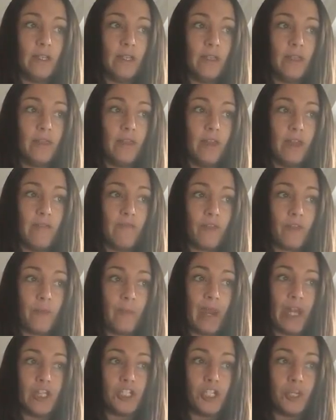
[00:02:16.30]
The
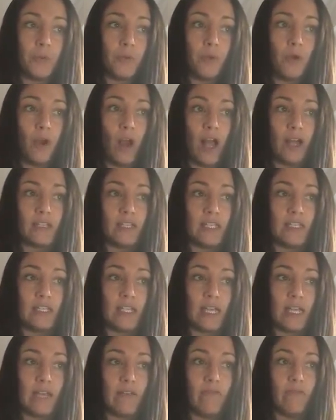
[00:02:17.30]
information
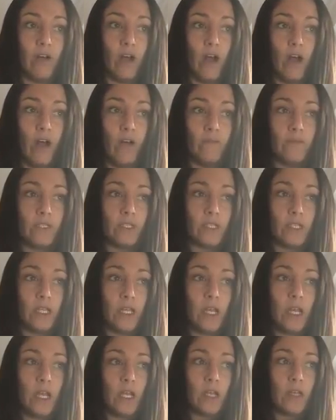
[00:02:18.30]
processing involves
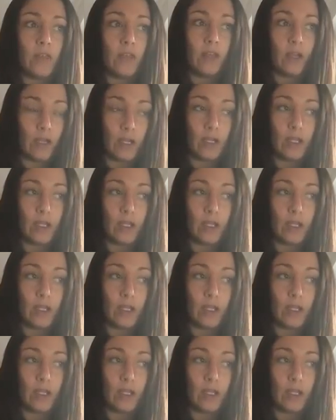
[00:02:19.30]
the